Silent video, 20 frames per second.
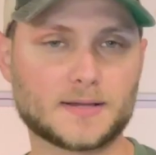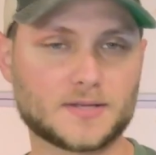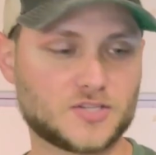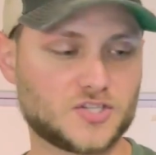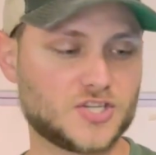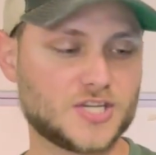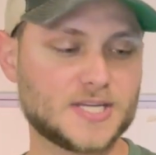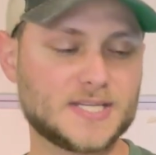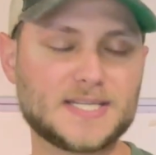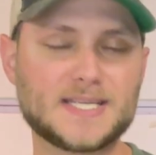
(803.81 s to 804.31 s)

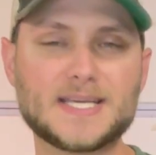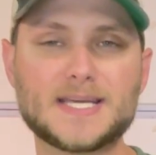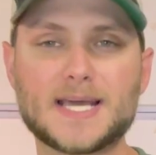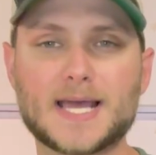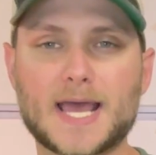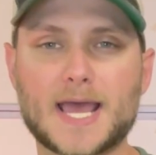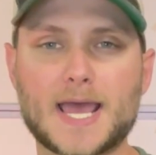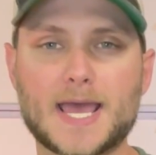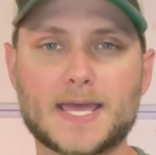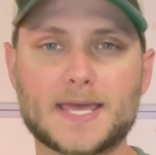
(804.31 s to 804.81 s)

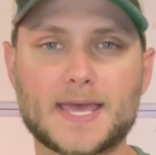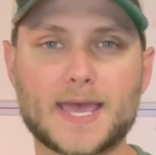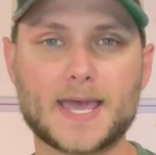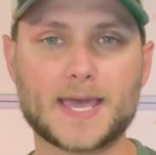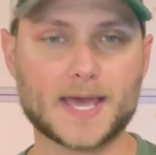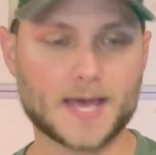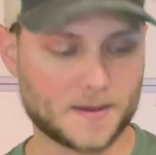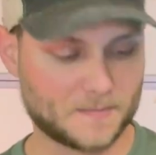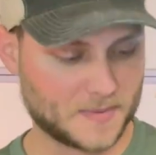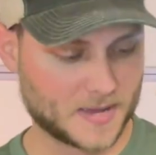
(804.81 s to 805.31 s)
GT
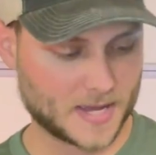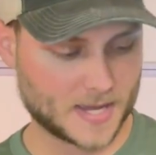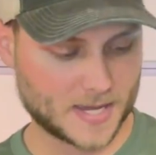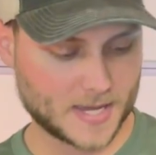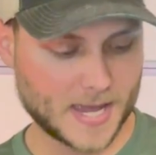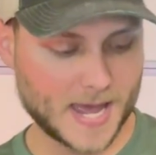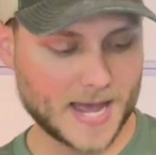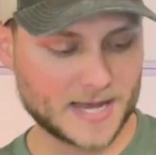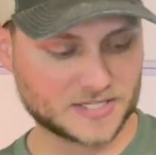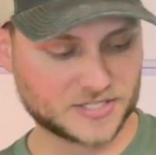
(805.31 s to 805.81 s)
AKM
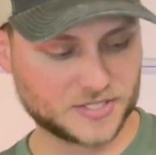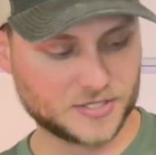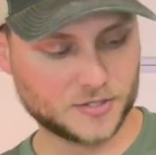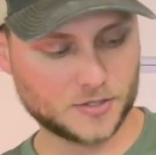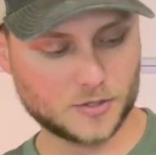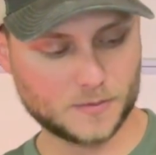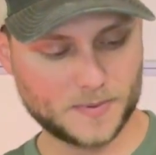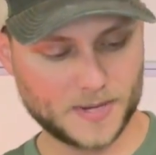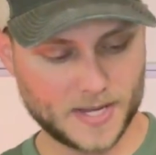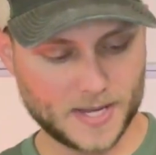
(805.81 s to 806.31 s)
gas
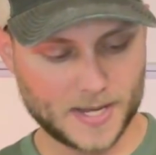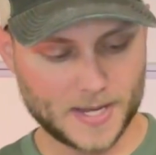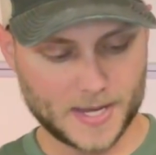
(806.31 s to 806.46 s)
tube,